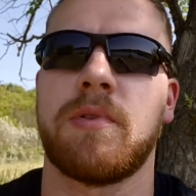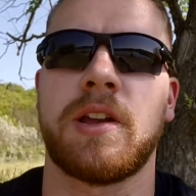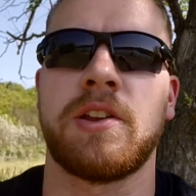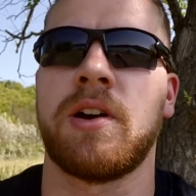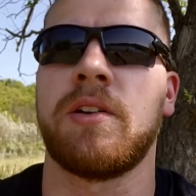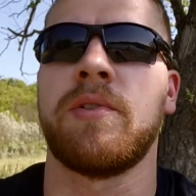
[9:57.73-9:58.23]

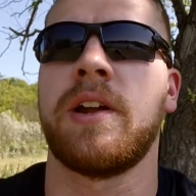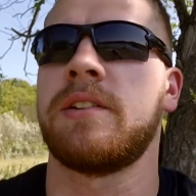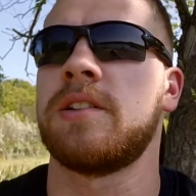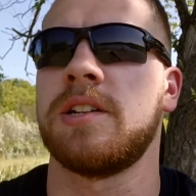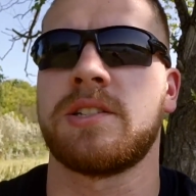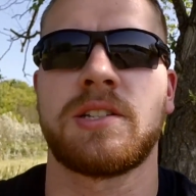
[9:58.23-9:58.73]
you know, I read
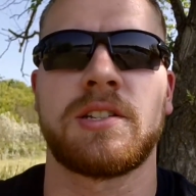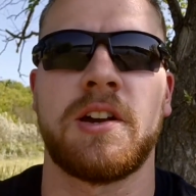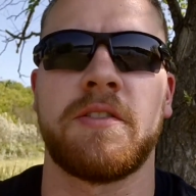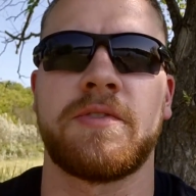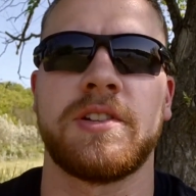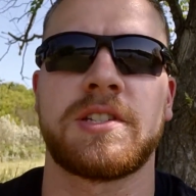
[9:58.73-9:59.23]
tons of
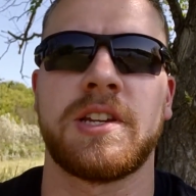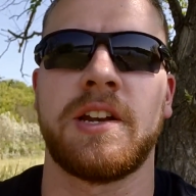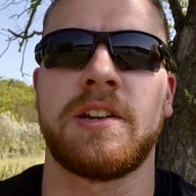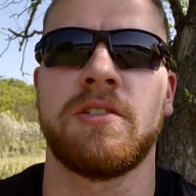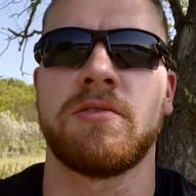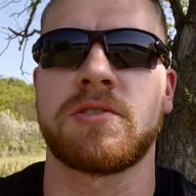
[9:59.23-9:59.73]
stuff that
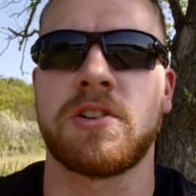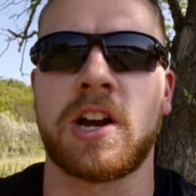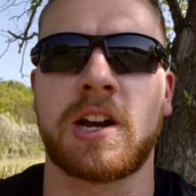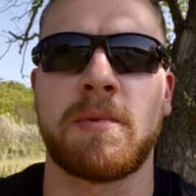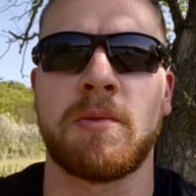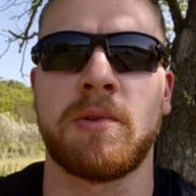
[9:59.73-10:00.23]
said, you know, it's
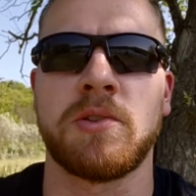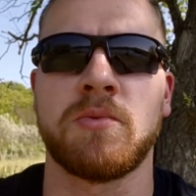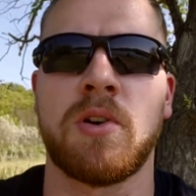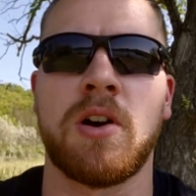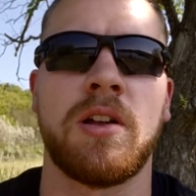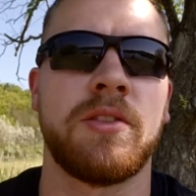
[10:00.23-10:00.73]
not going to be what you
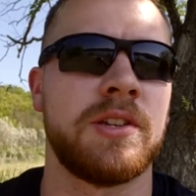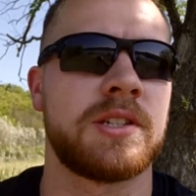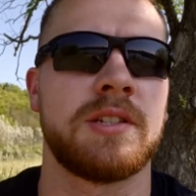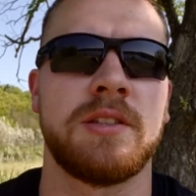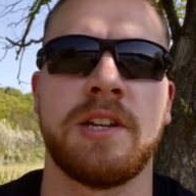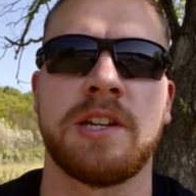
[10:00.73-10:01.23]
want,
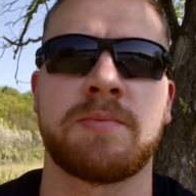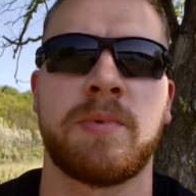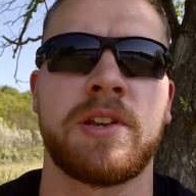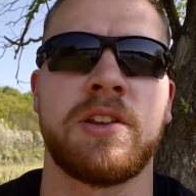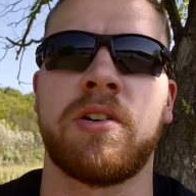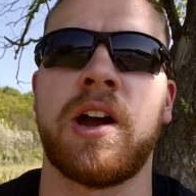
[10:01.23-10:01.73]
this and this.
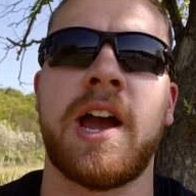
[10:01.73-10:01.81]
But, you know, I